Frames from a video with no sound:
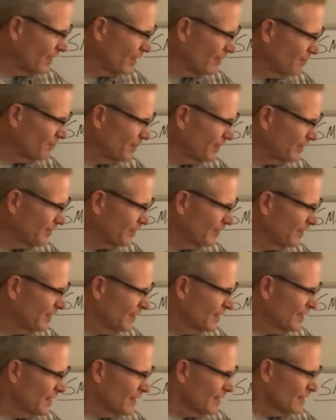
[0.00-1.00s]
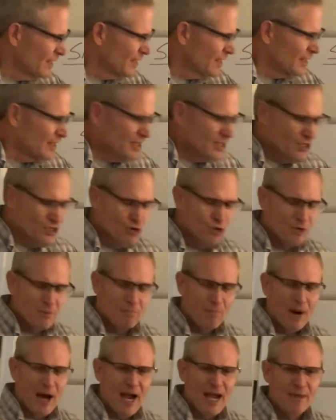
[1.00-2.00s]
But you can
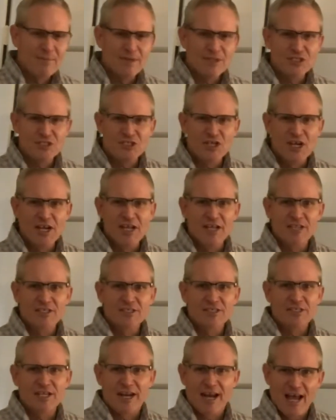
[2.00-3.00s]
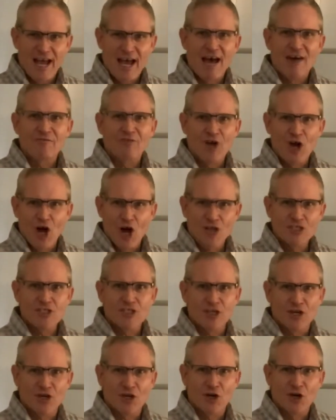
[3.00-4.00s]
buy machines that have
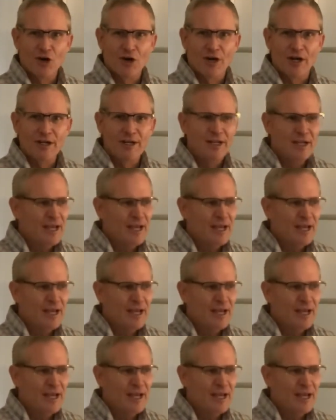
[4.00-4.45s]
constant current,